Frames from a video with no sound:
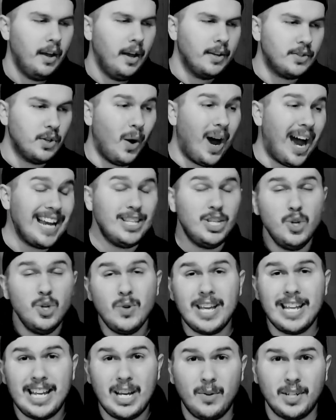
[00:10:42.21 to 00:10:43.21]
So I do
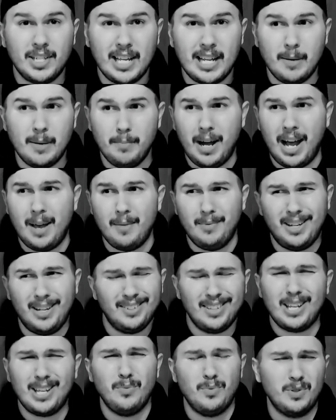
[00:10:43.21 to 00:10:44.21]
get irritated by it. I don't
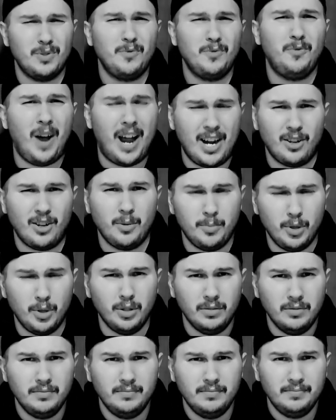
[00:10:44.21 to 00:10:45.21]
think it was fireable,
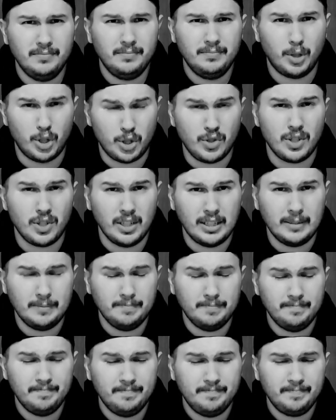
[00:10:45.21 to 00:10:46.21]
personally.
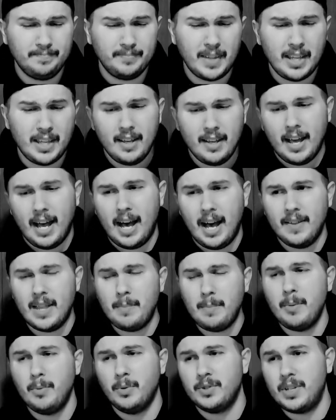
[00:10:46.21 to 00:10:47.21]
And then
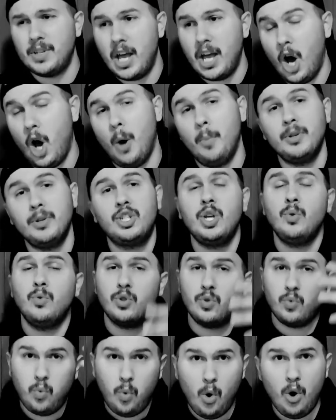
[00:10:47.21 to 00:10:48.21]
people say, oh, but she
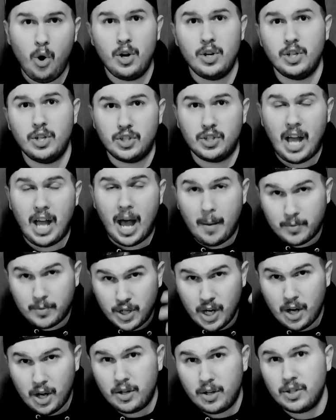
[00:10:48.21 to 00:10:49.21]
was warned to stop
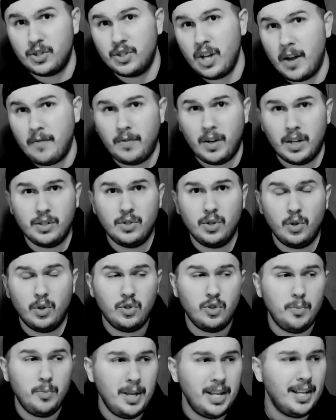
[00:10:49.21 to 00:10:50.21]
sharing stuff on
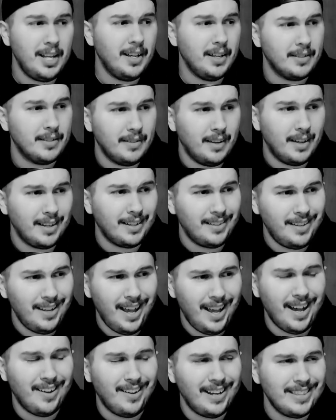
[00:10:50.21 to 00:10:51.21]
social media. It's like,
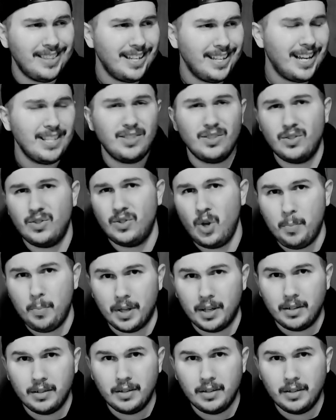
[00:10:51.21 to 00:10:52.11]
yeah, I think that's stupid.